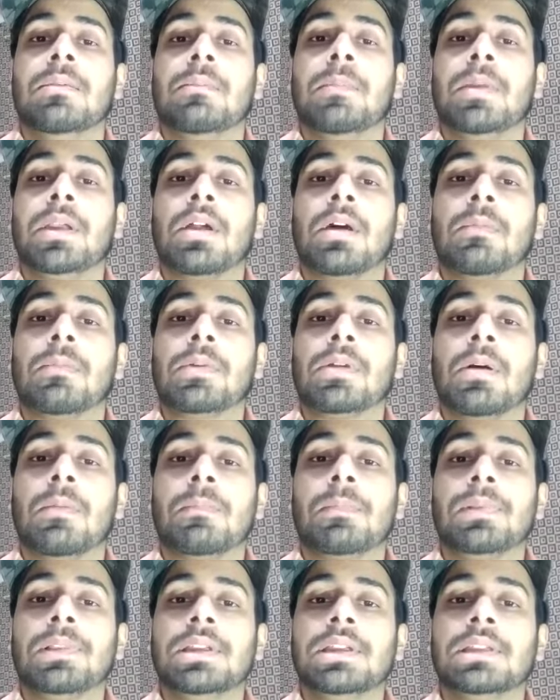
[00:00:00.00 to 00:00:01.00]
become
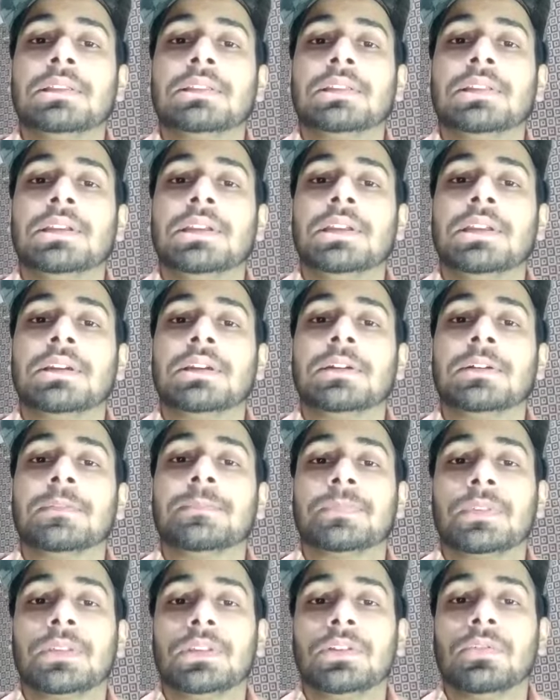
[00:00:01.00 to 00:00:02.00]
completely uh,
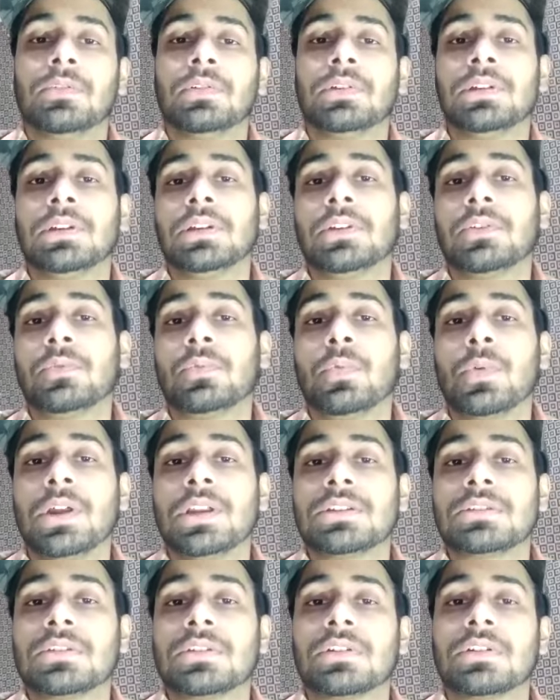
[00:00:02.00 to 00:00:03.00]
you know in a
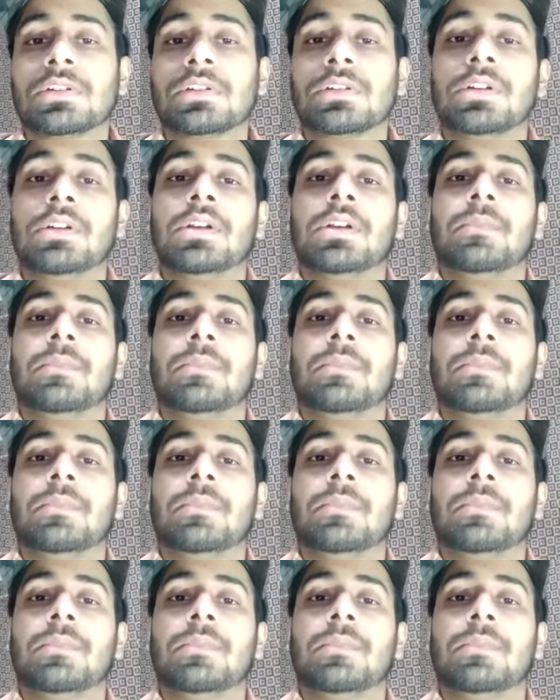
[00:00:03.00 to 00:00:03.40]
greater